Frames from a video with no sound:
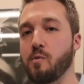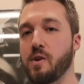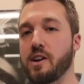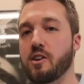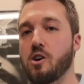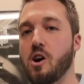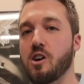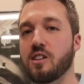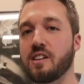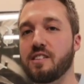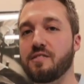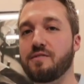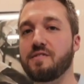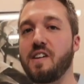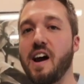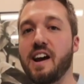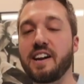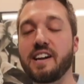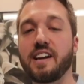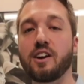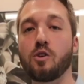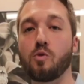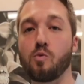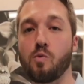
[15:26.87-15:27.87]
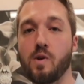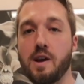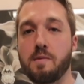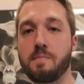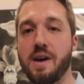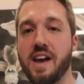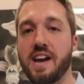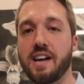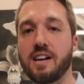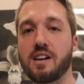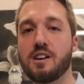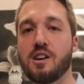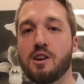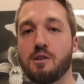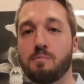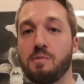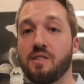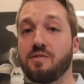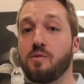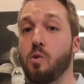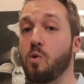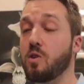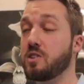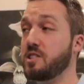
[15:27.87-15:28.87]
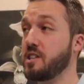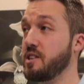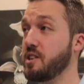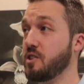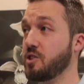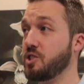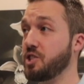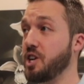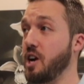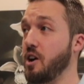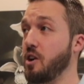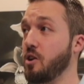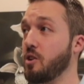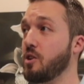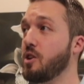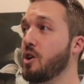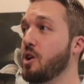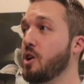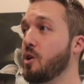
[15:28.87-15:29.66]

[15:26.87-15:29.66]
We call it finding a remake before it's in your chair.